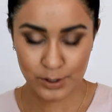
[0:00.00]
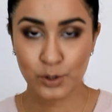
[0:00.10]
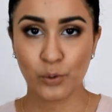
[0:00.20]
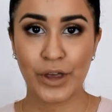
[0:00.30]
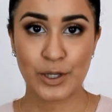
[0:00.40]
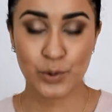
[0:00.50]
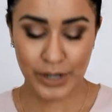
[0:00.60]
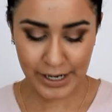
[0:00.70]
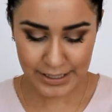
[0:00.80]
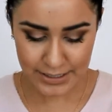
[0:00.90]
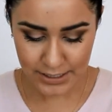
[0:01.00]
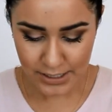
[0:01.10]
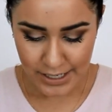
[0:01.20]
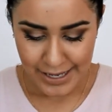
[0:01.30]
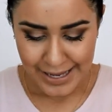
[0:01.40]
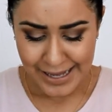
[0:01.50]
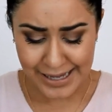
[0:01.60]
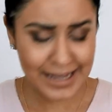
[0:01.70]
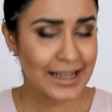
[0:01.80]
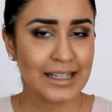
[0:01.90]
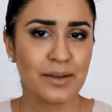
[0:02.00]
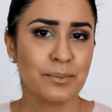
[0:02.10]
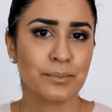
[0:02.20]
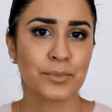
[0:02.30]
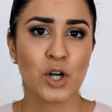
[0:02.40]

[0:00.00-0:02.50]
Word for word: So that's what I did, and I think it